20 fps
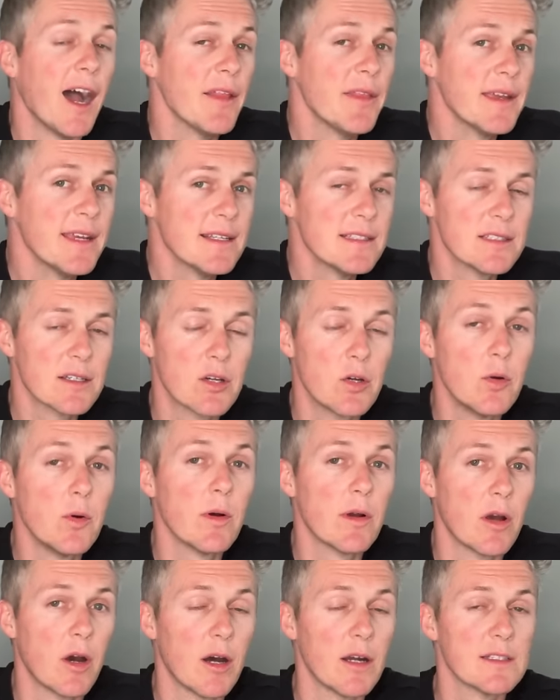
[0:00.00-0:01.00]
I think it's a
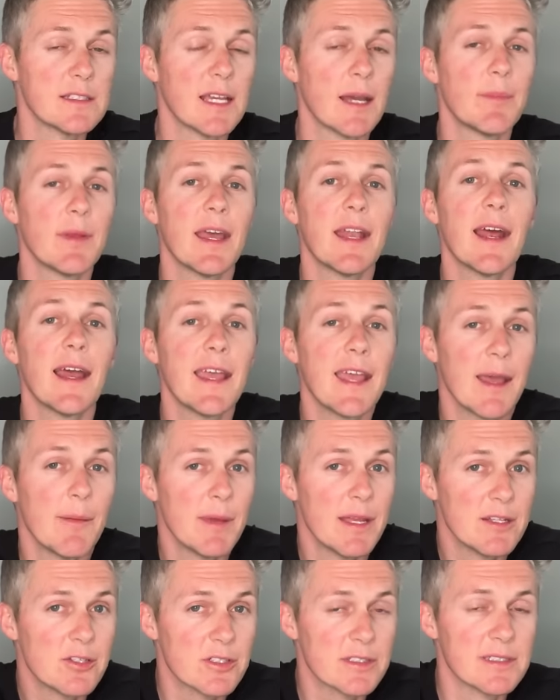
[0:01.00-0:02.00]
cool concept and I
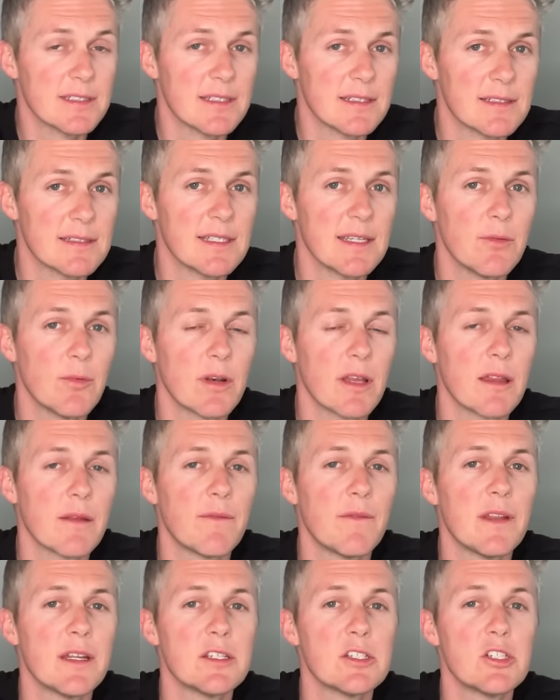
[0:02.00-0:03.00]
am interested to see one of the
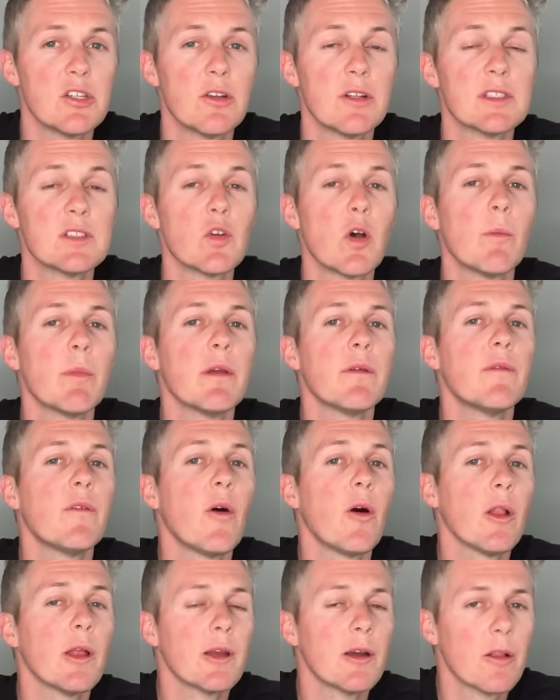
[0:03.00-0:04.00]
finished units so I'll be
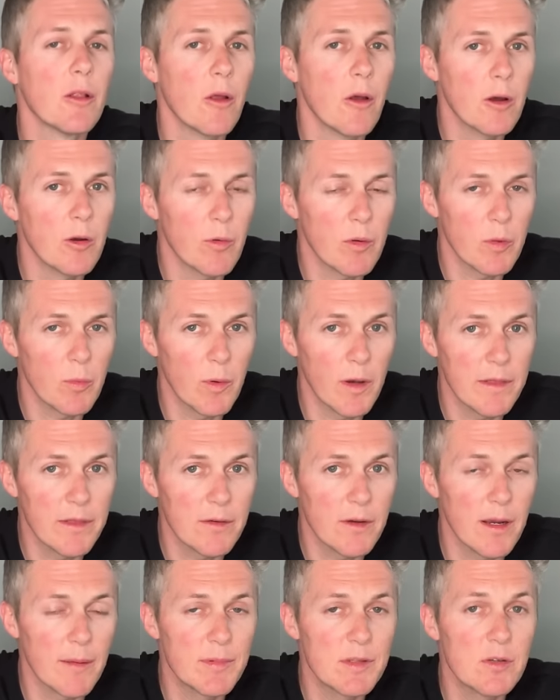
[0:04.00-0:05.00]
following along with what
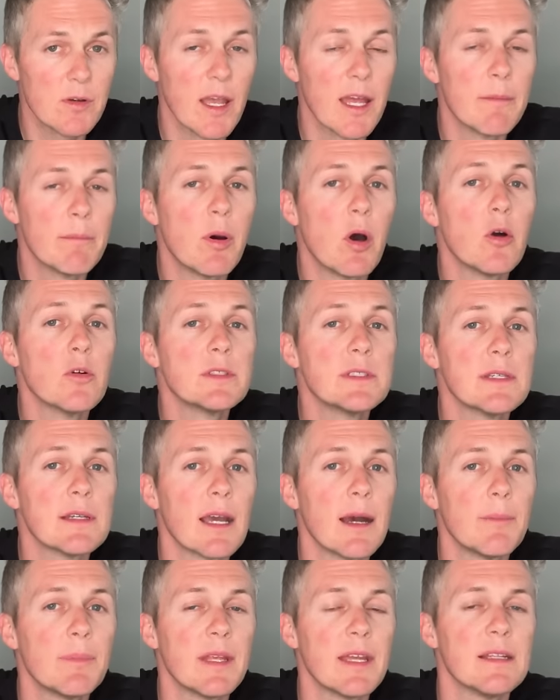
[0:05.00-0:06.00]
they're up to and
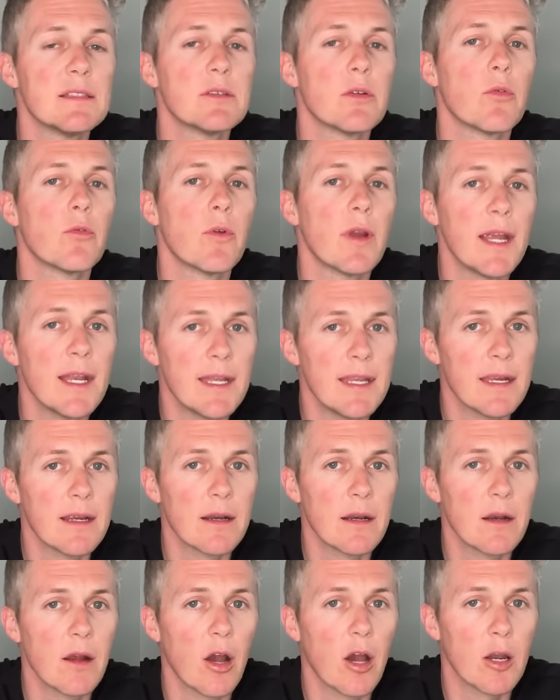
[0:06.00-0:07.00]
posting updates right
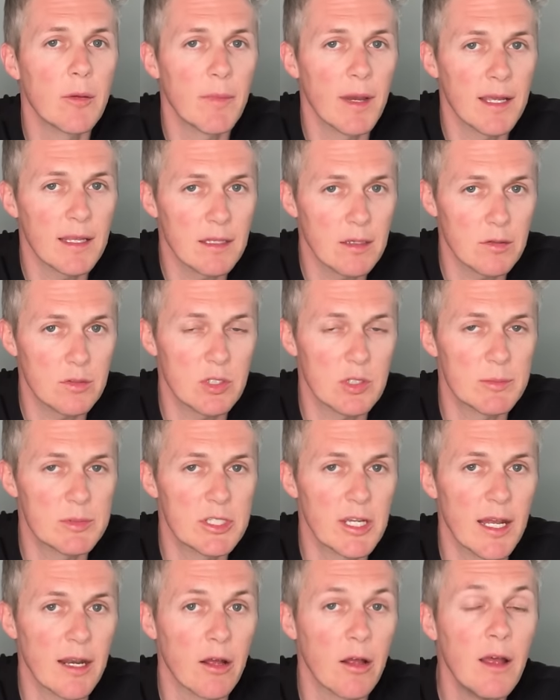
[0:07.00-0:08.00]
here on my YouTube
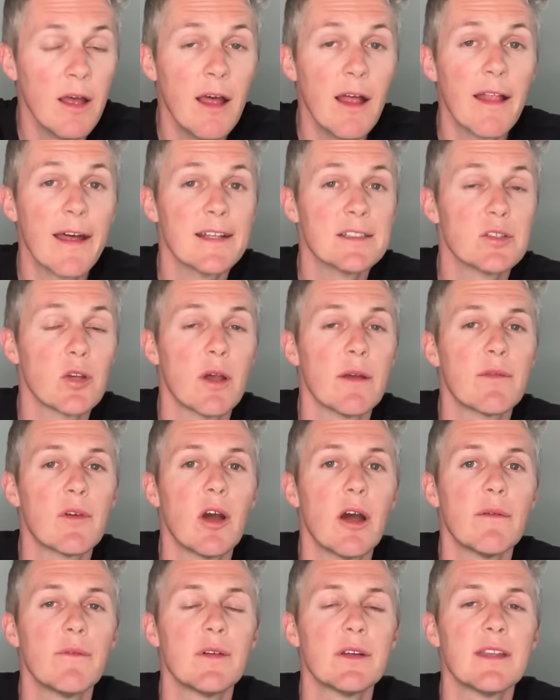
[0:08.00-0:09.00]
channel. That's all I've
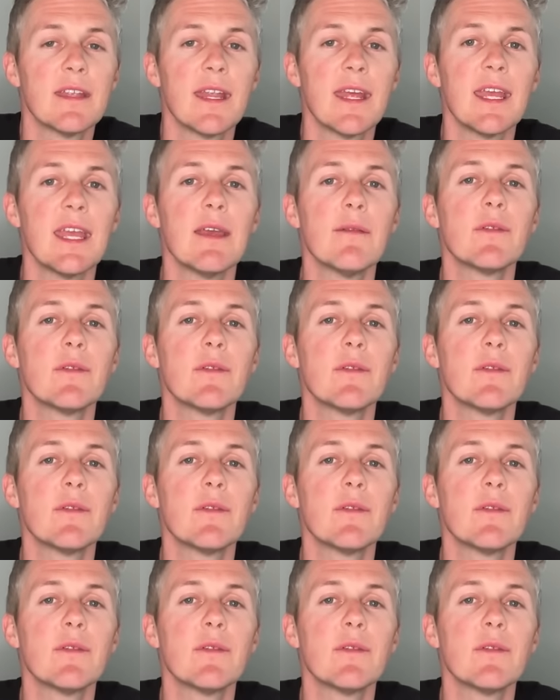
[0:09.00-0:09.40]
got for today.